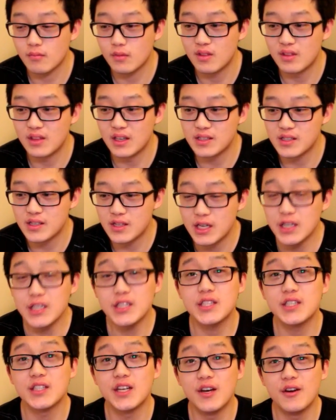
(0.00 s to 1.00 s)
This
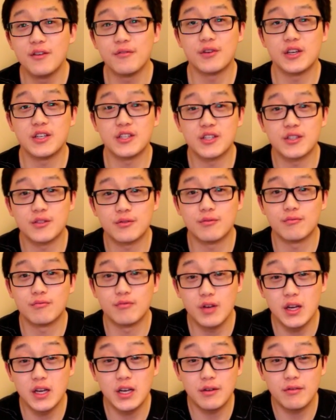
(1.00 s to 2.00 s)
dish featured
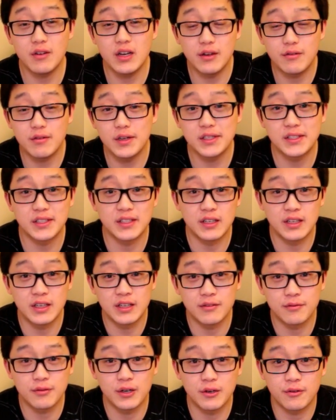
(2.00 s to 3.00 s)
really recently
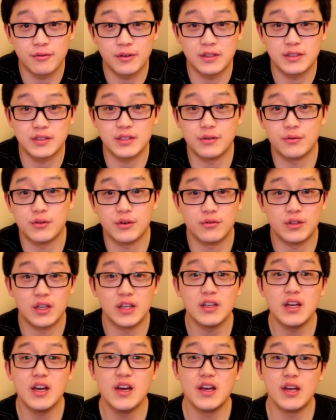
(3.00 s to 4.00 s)
in Final Fantasy
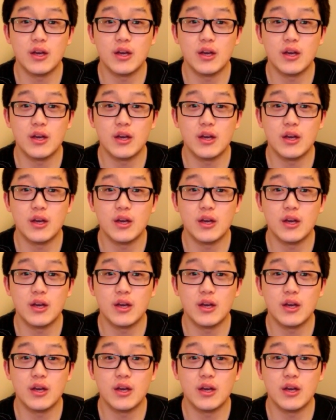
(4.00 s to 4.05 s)
15.